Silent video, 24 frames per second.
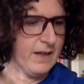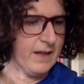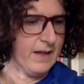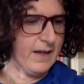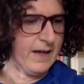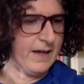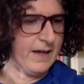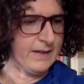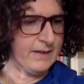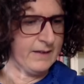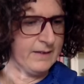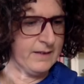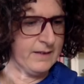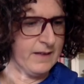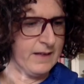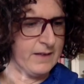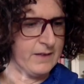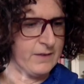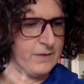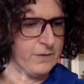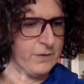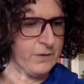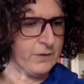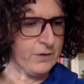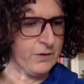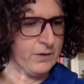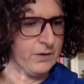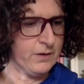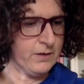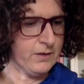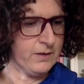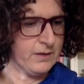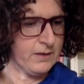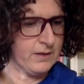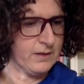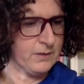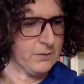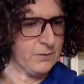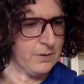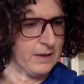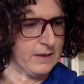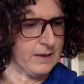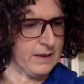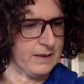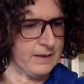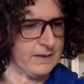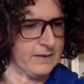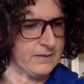And as for
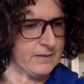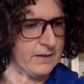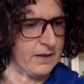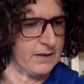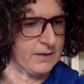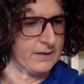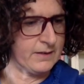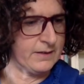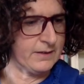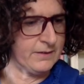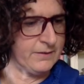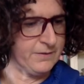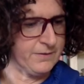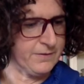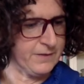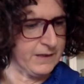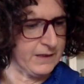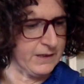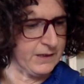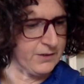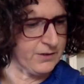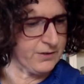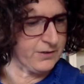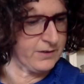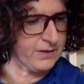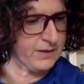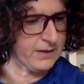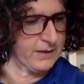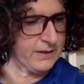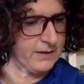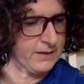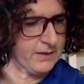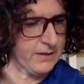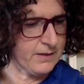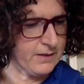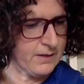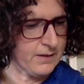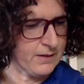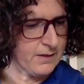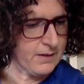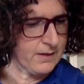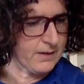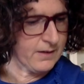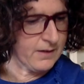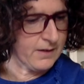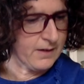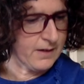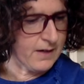when I started and finished it,
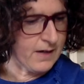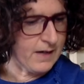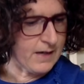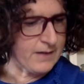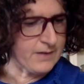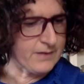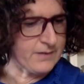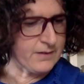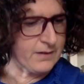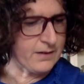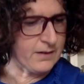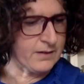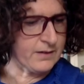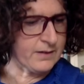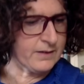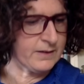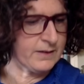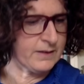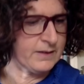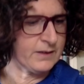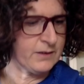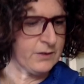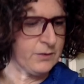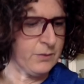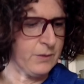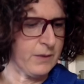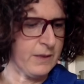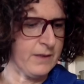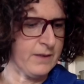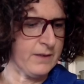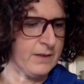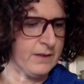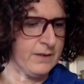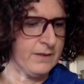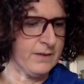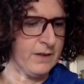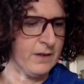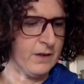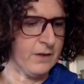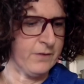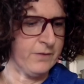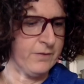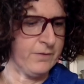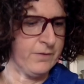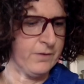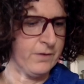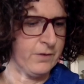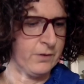I started it the 20th
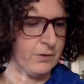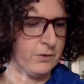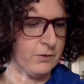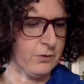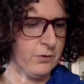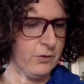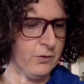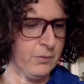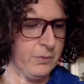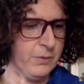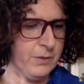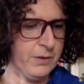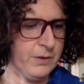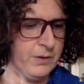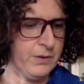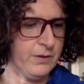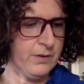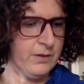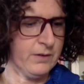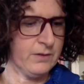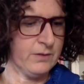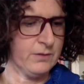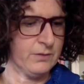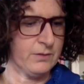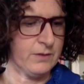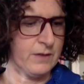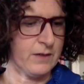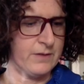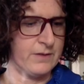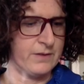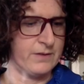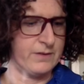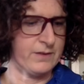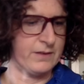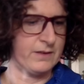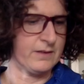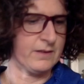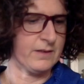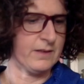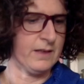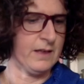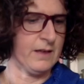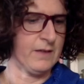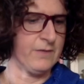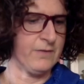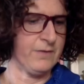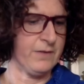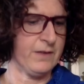of October
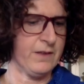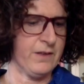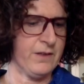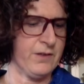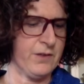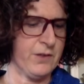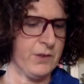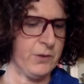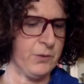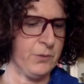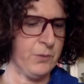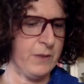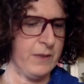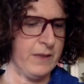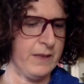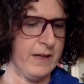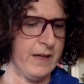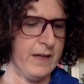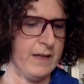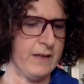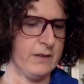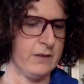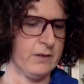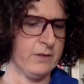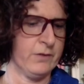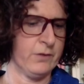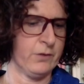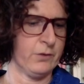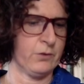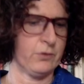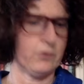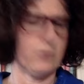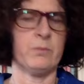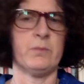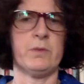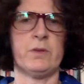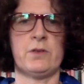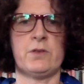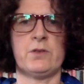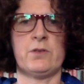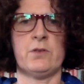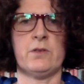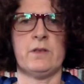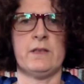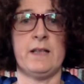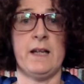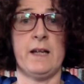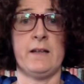2016 and finished the 28th of October.
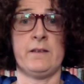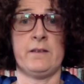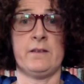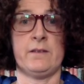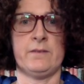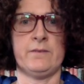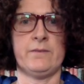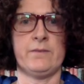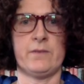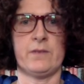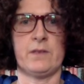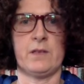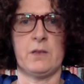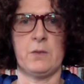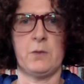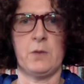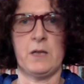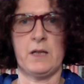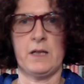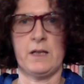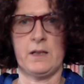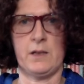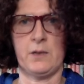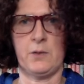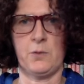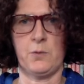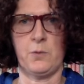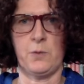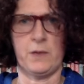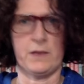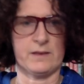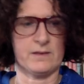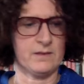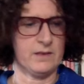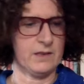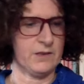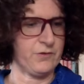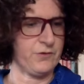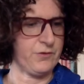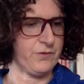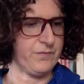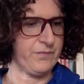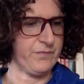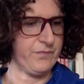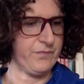So another quick stitch.